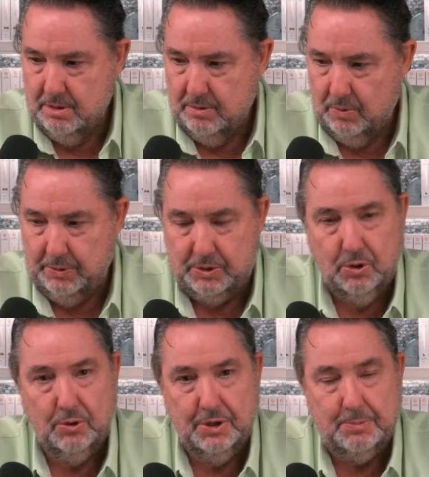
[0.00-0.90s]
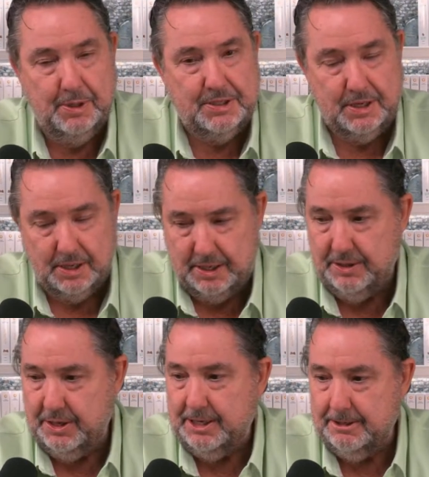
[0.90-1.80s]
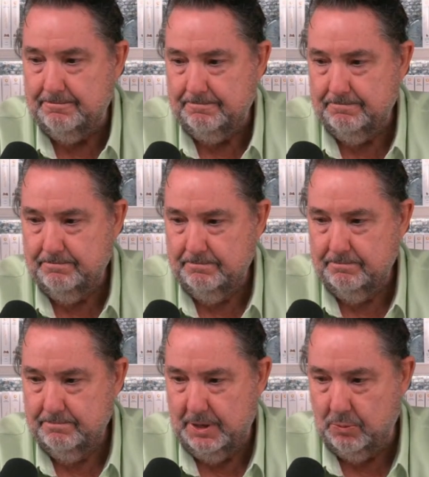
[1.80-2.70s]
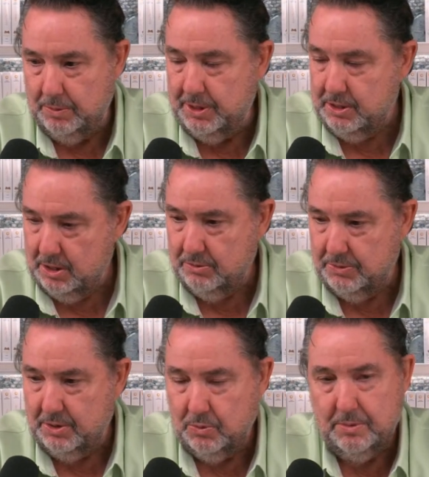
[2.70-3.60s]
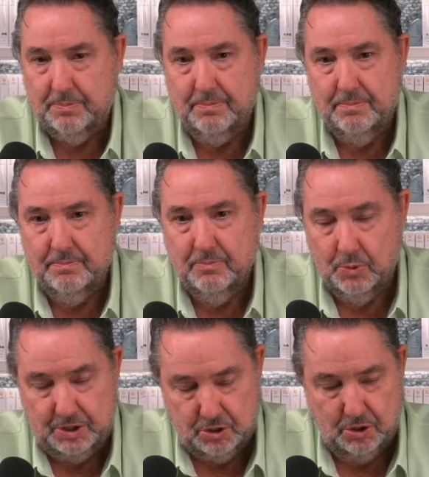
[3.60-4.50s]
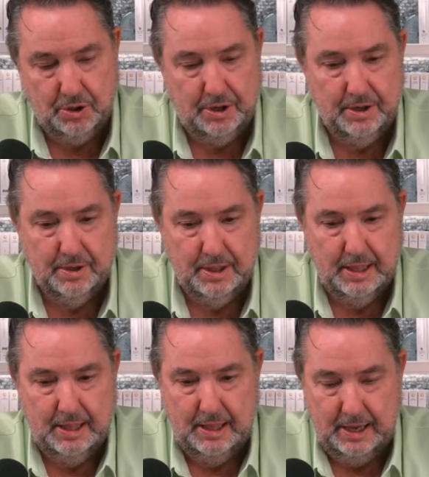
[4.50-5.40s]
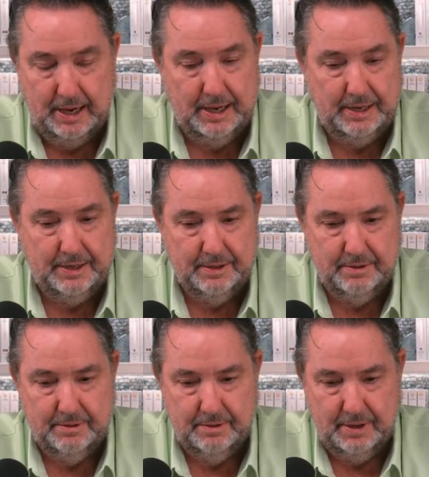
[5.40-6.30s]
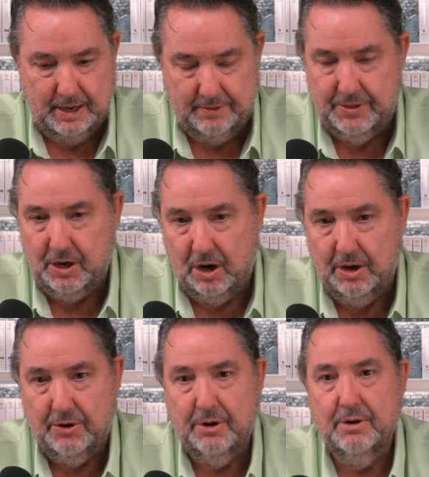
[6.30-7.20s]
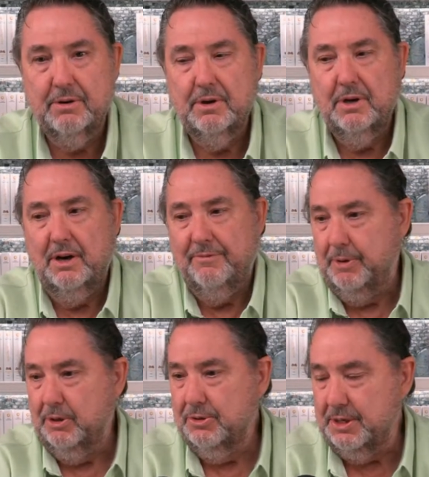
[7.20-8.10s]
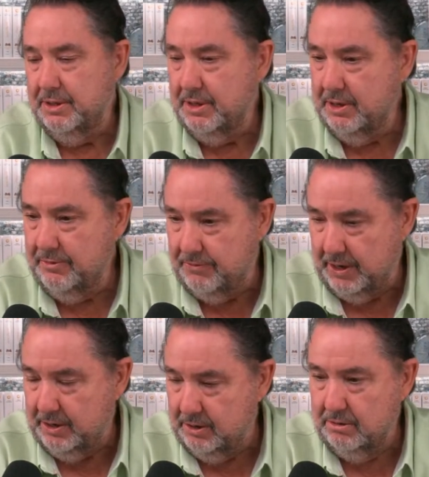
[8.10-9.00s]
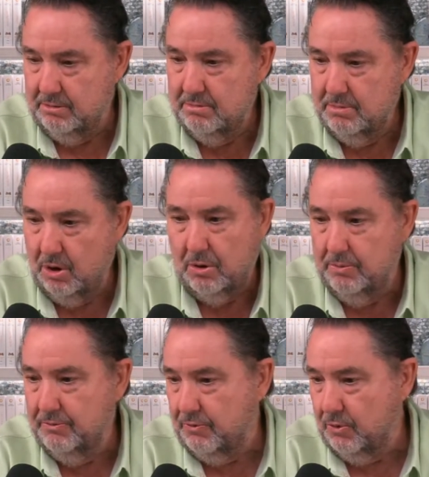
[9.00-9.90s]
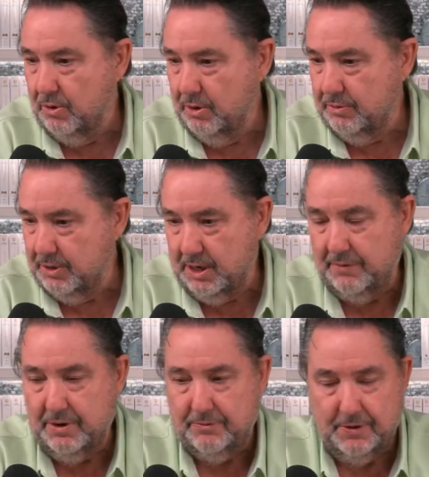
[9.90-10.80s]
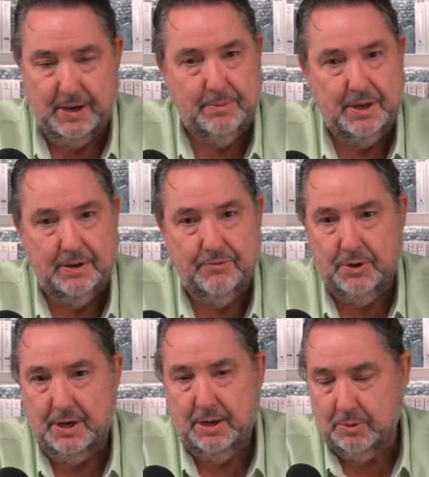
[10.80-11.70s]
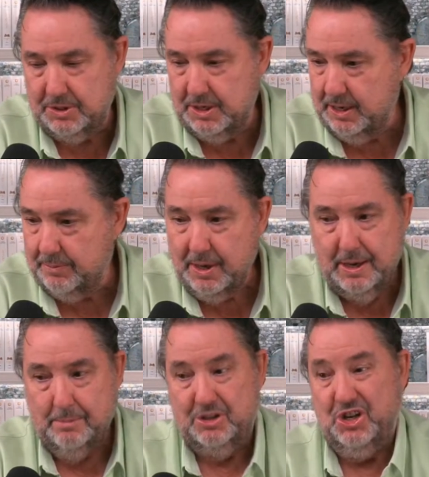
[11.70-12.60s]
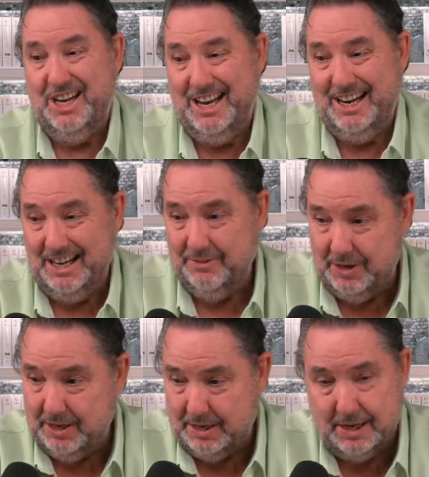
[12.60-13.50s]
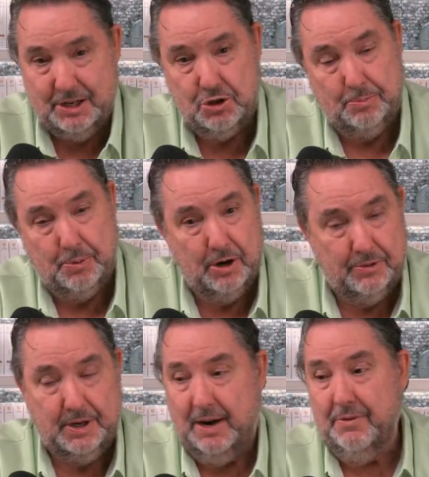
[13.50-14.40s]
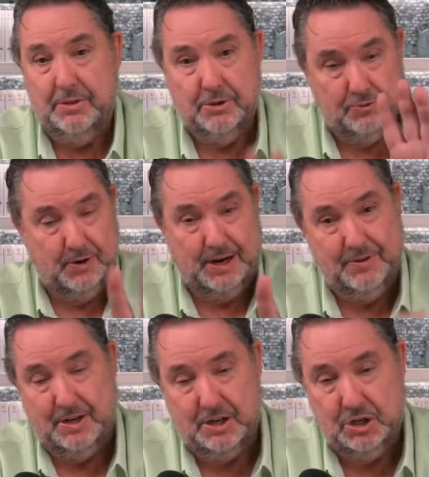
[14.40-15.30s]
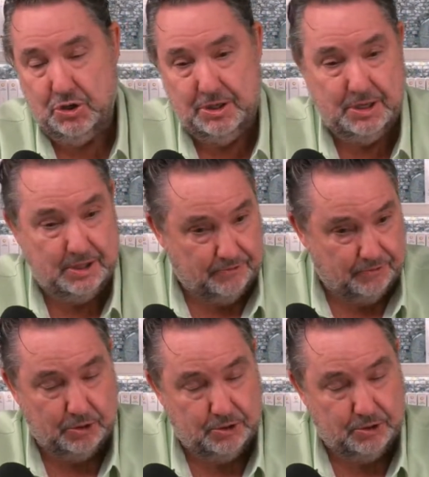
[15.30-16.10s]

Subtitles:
We were told explicitly that it would be Dod that would return and have the honor of building the final home for the covenant family and for Yahweh's name. But you can't live in it unless you're part of the covenant. There's 5 conditions, and the first